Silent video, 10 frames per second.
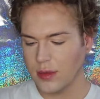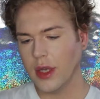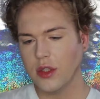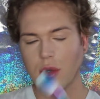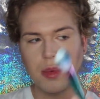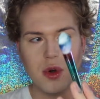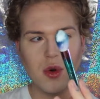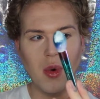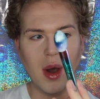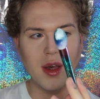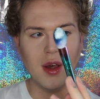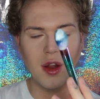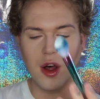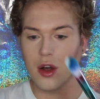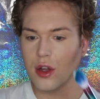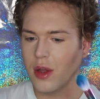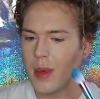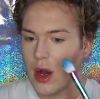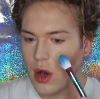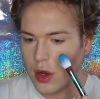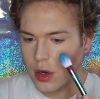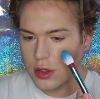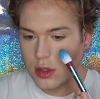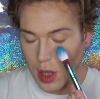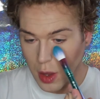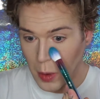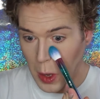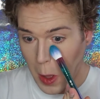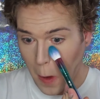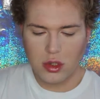Picks up quite a lot, oh my god, so here we go.